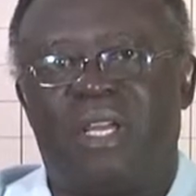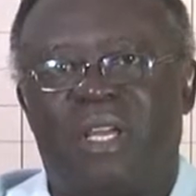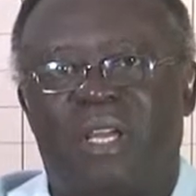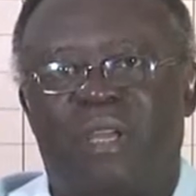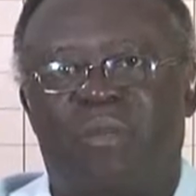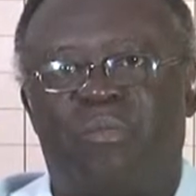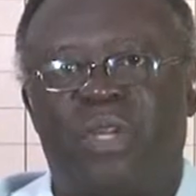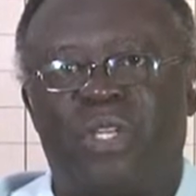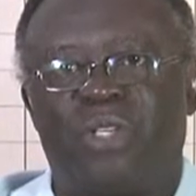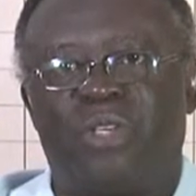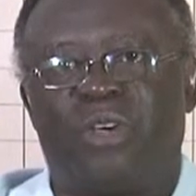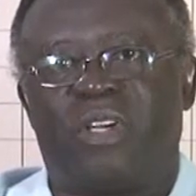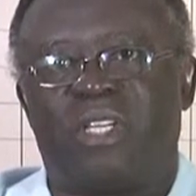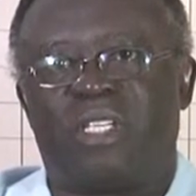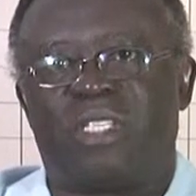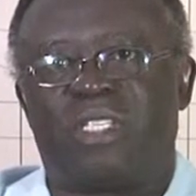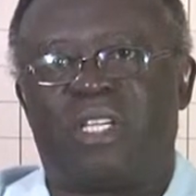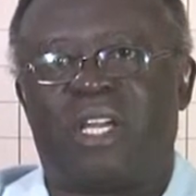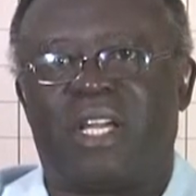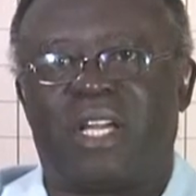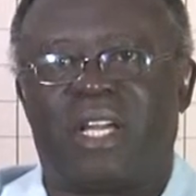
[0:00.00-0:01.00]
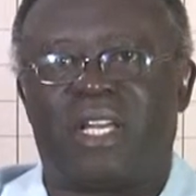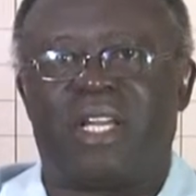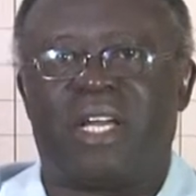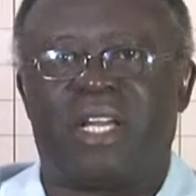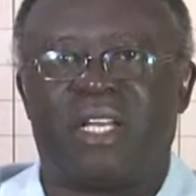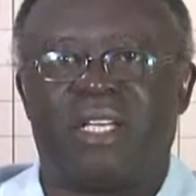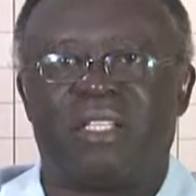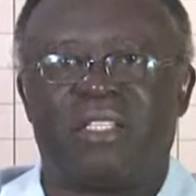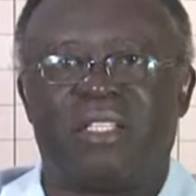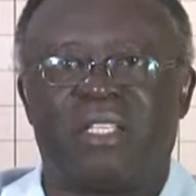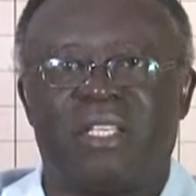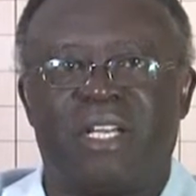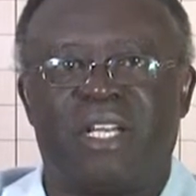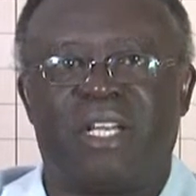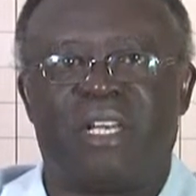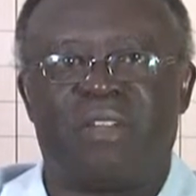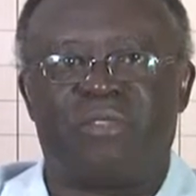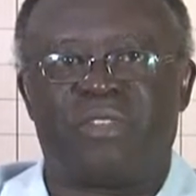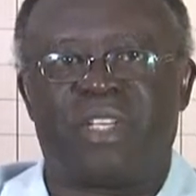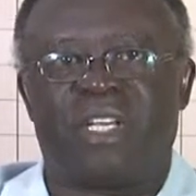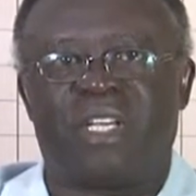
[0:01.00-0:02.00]
a major is higher than a
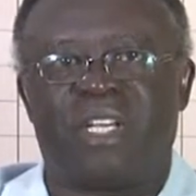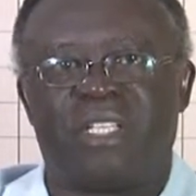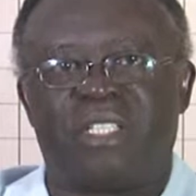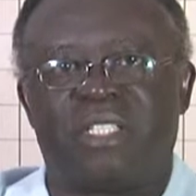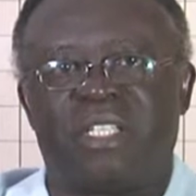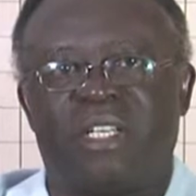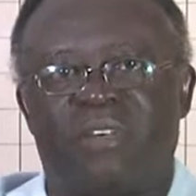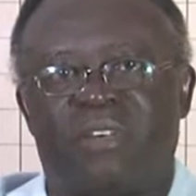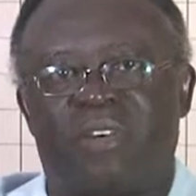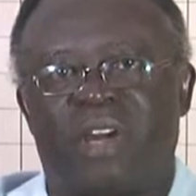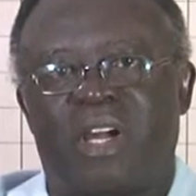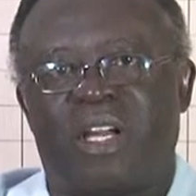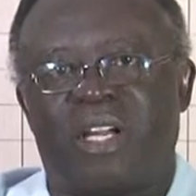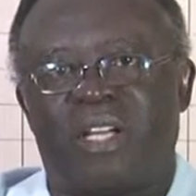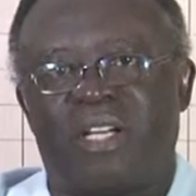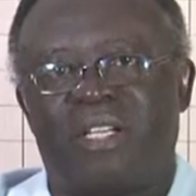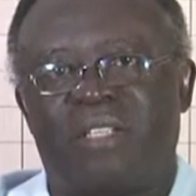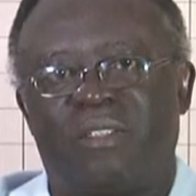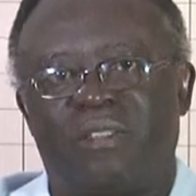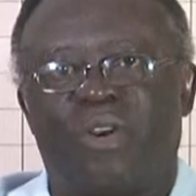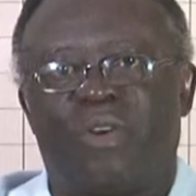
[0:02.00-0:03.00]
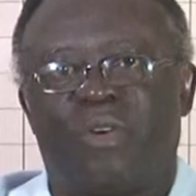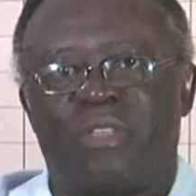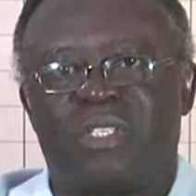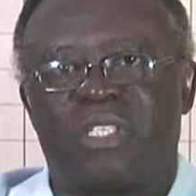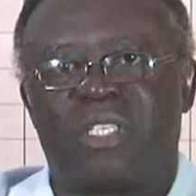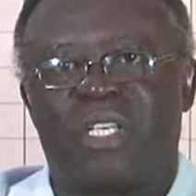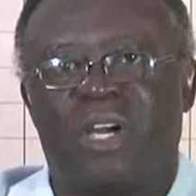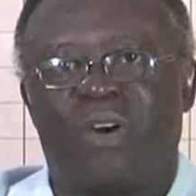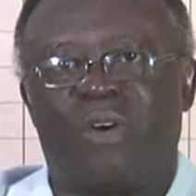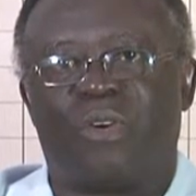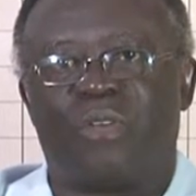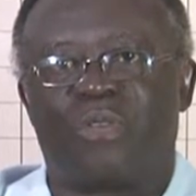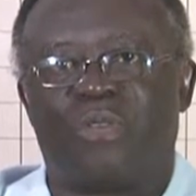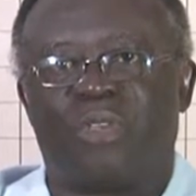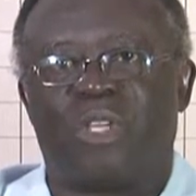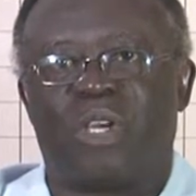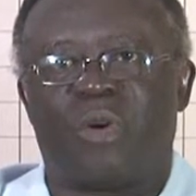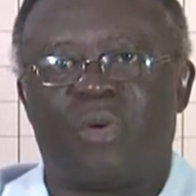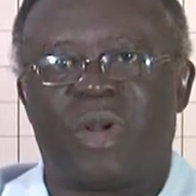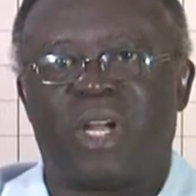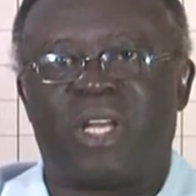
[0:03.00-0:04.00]
lieutenant in rank. Consider also
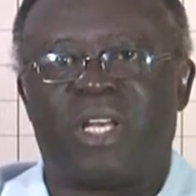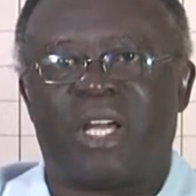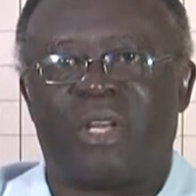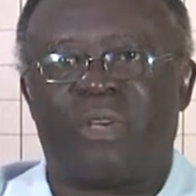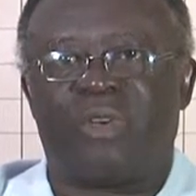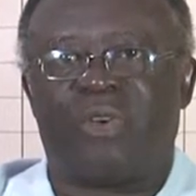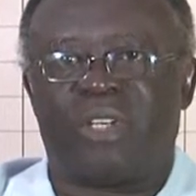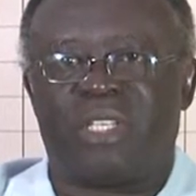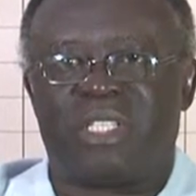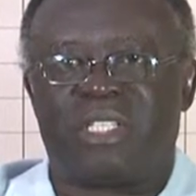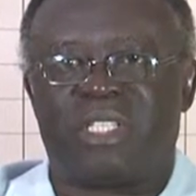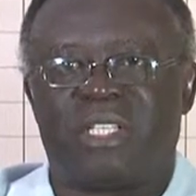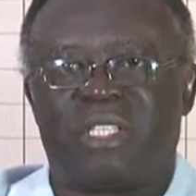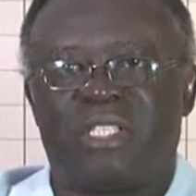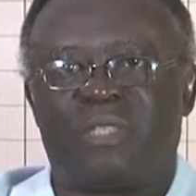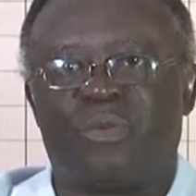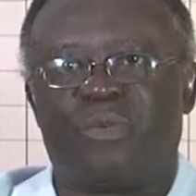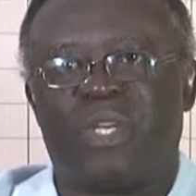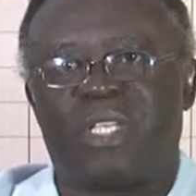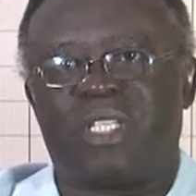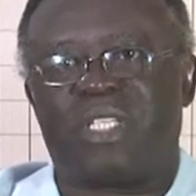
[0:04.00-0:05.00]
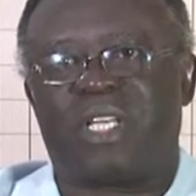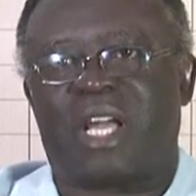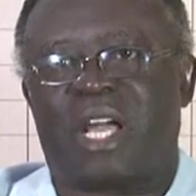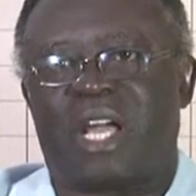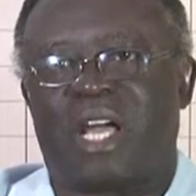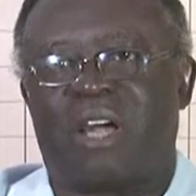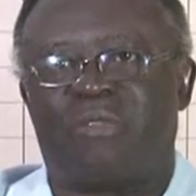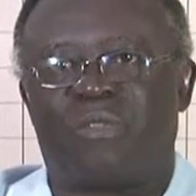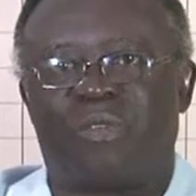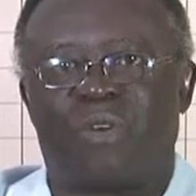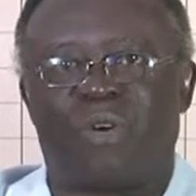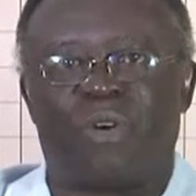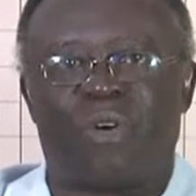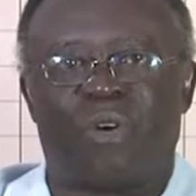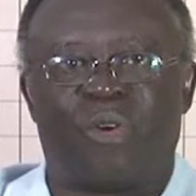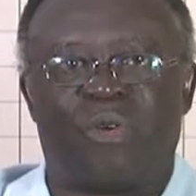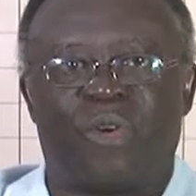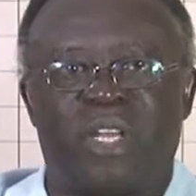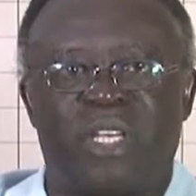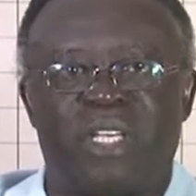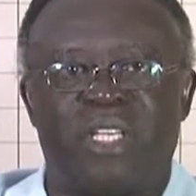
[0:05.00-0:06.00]
the word adolescent, which I have
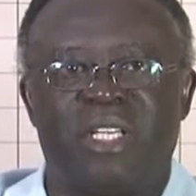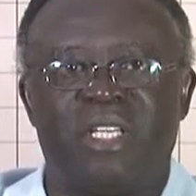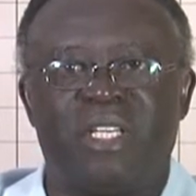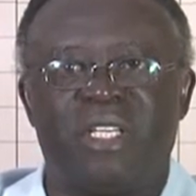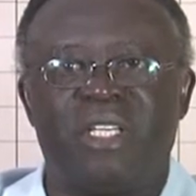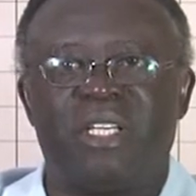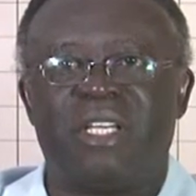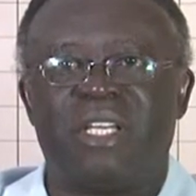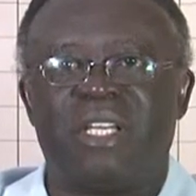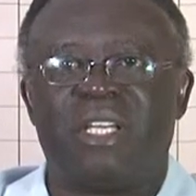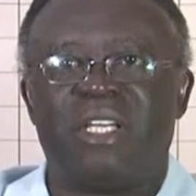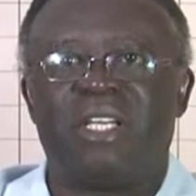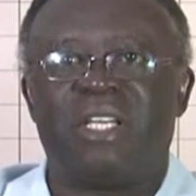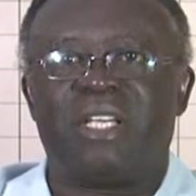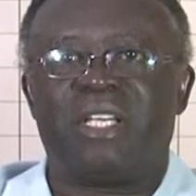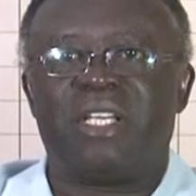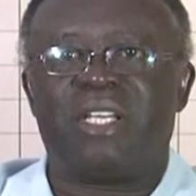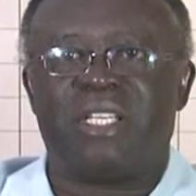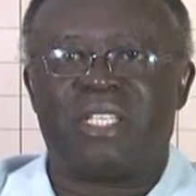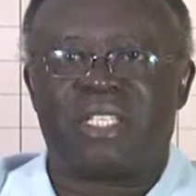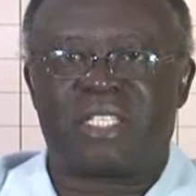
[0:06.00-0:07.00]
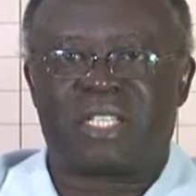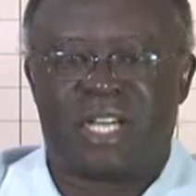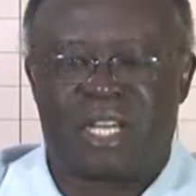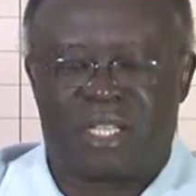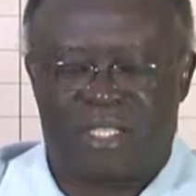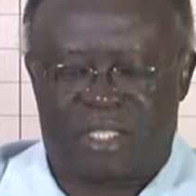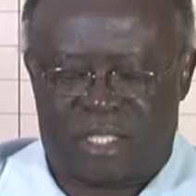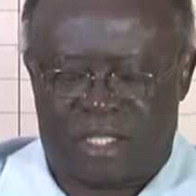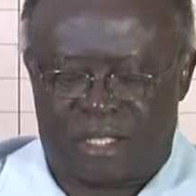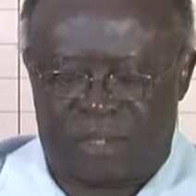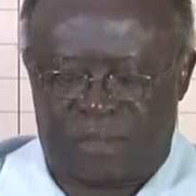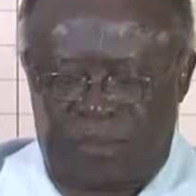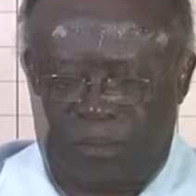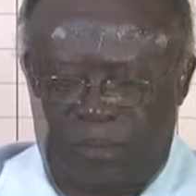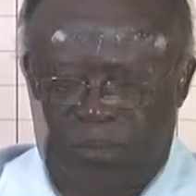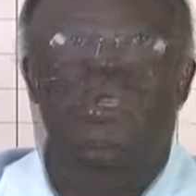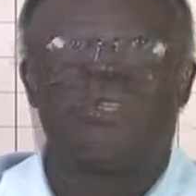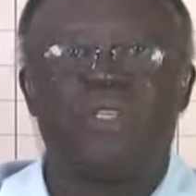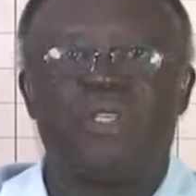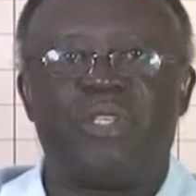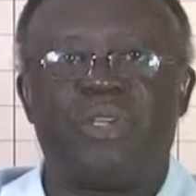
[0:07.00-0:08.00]
already discussed.
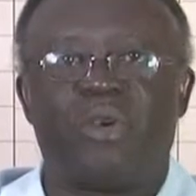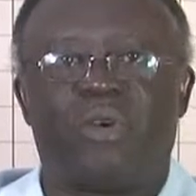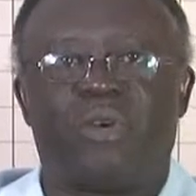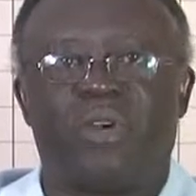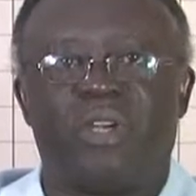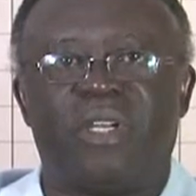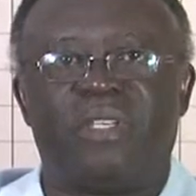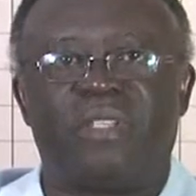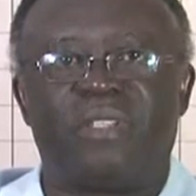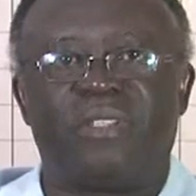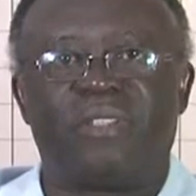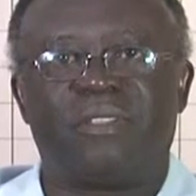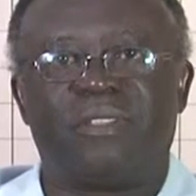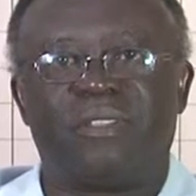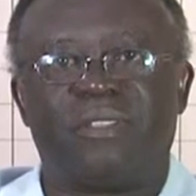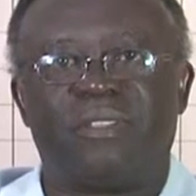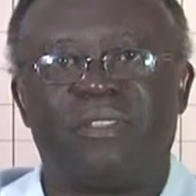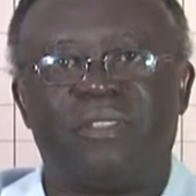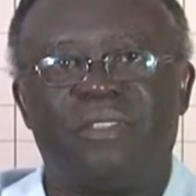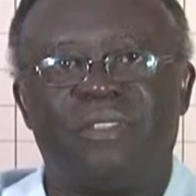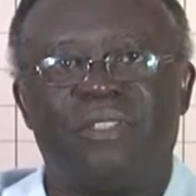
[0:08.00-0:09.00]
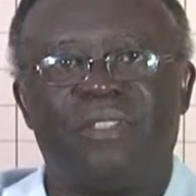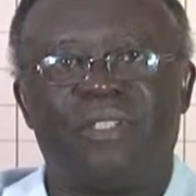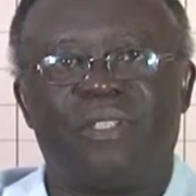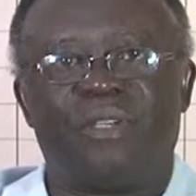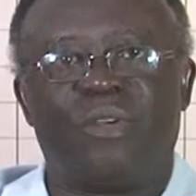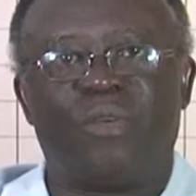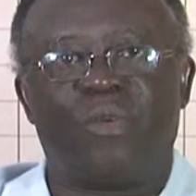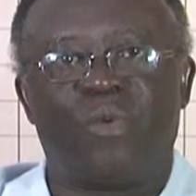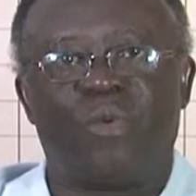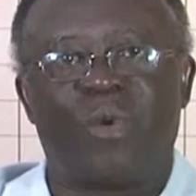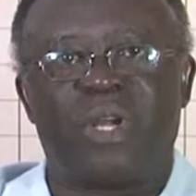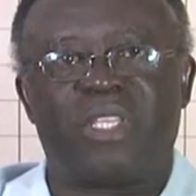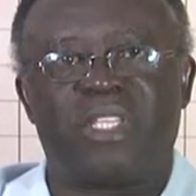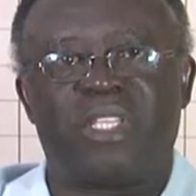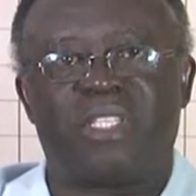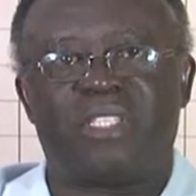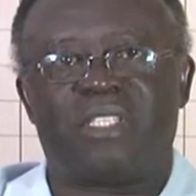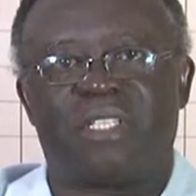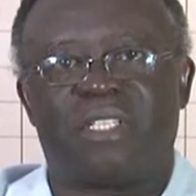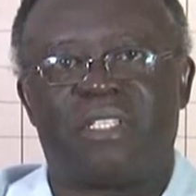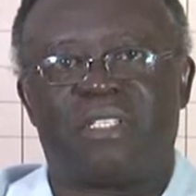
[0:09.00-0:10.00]
Theory. What
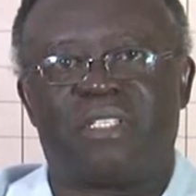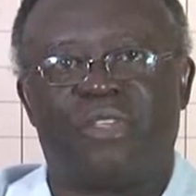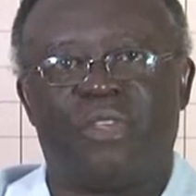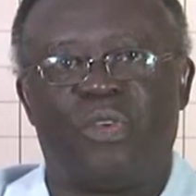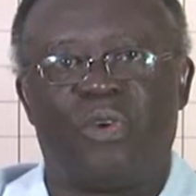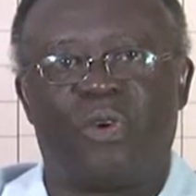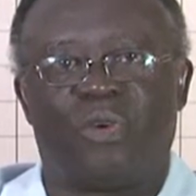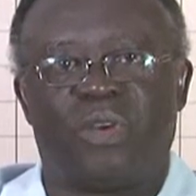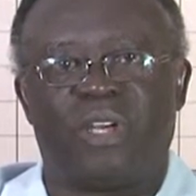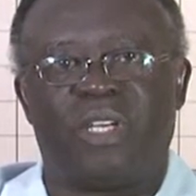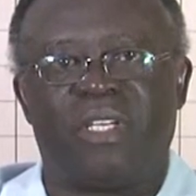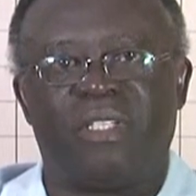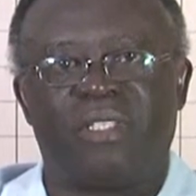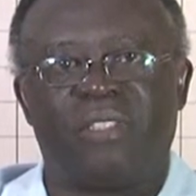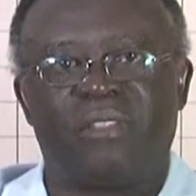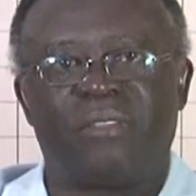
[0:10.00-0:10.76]
is theory?